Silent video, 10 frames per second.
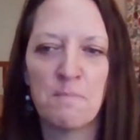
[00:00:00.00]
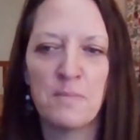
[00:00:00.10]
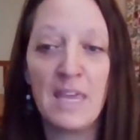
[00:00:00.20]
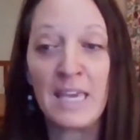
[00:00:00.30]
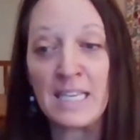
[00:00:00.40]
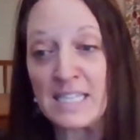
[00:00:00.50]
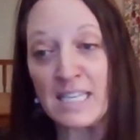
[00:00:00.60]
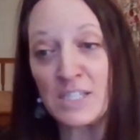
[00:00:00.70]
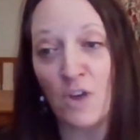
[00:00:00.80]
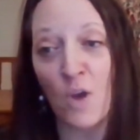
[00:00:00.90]

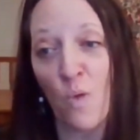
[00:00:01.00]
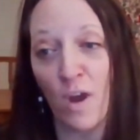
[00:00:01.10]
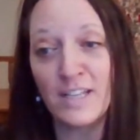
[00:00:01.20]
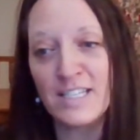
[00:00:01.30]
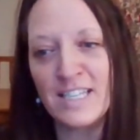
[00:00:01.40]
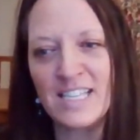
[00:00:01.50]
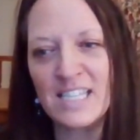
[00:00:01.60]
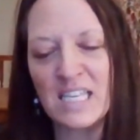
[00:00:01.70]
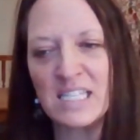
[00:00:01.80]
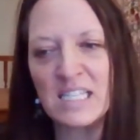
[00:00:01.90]
exists, or I want it to
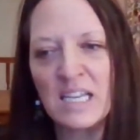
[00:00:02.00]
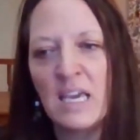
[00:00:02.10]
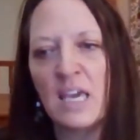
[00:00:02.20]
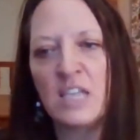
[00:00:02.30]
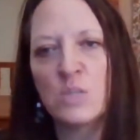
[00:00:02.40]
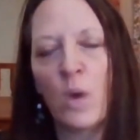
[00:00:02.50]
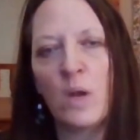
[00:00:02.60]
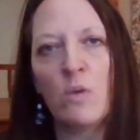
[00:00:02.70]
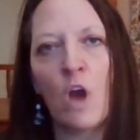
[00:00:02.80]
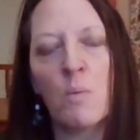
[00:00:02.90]
exist, is
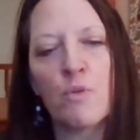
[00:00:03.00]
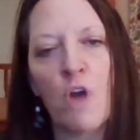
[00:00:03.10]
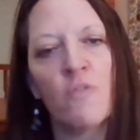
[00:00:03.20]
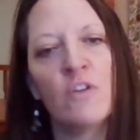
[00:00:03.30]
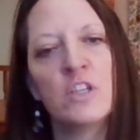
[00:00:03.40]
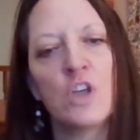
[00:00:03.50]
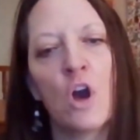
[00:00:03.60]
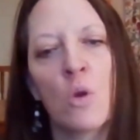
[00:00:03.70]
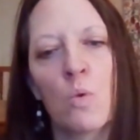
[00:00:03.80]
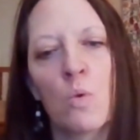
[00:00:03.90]
when nonprofits
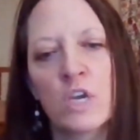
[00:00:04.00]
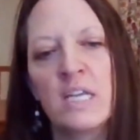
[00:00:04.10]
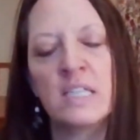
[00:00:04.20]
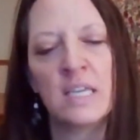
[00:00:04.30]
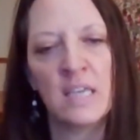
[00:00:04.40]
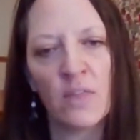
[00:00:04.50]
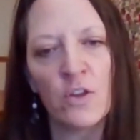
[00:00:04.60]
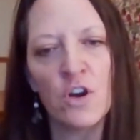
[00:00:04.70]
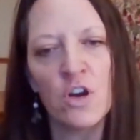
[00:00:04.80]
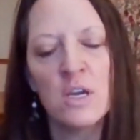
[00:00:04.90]
are working
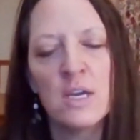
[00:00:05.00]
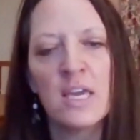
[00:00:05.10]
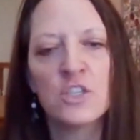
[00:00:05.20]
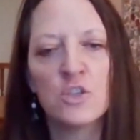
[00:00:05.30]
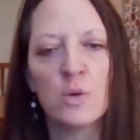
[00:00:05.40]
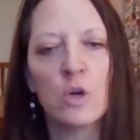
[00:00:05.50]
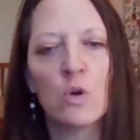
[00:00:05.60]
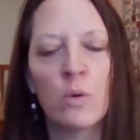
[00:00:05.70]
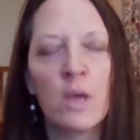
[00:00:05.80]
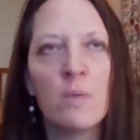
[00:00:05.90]
together, is to
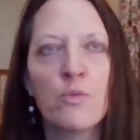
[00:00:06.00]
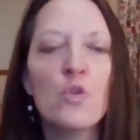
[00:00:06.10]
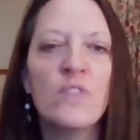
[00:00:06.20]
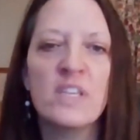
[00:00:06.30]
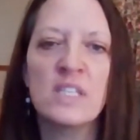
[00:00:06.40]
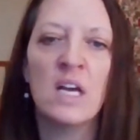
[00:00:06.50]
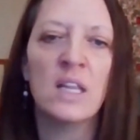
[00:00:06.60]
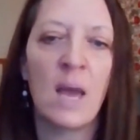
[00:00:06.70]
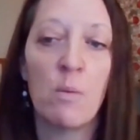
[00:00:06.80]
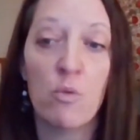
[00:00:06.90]
improve this
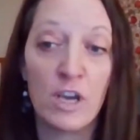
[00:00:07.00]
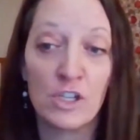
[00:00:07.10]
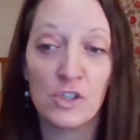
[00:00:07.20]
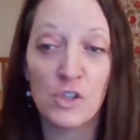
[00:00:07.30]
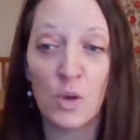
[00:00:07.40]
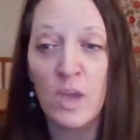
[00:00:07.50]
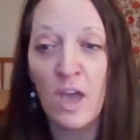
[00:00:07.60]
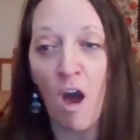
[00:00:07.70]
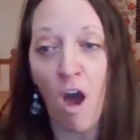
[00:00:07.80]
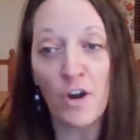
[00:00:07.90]
collaboration. So,
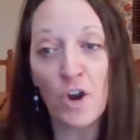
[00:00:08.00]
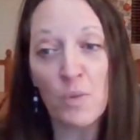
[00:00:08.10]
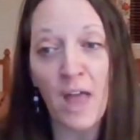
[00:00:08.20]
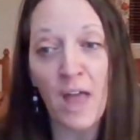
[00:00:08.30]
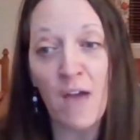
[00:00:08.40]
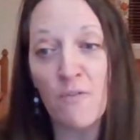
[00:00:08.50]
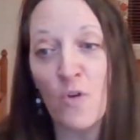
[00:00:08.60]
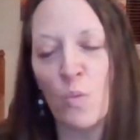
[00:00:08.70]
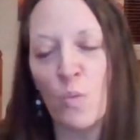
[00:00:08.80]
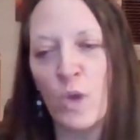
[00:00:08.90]
on our
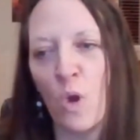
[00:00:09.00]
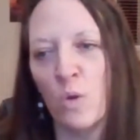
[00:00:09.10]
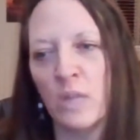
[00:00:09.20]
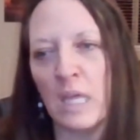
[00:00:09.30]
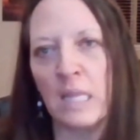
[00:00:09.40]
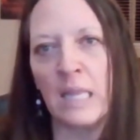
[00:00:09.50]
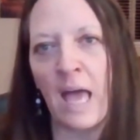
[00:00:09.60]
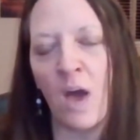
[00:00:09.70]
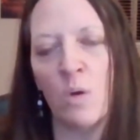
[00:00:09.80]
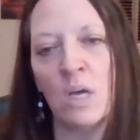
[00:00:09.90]
platform, we only
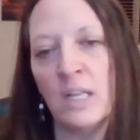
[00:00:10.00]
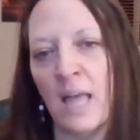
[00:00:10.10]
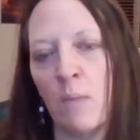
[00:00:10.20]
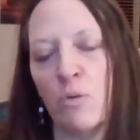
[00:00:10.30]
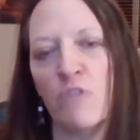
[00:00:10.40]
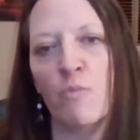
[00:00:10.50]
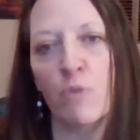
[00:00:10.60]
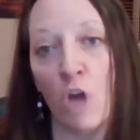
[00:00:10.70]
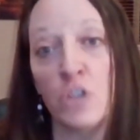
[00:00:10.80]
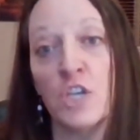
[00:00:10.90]
allow collaborative
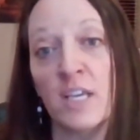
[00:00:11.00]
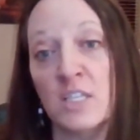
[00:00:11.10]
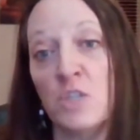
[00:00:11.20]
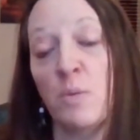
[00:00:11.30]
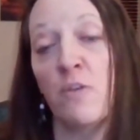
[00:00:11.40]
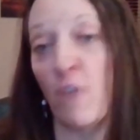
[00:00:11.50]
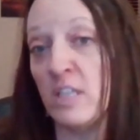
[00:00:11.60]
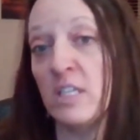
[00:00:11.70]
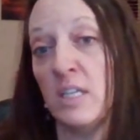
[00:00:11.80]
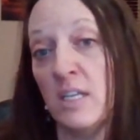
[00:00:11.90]
projects to be funded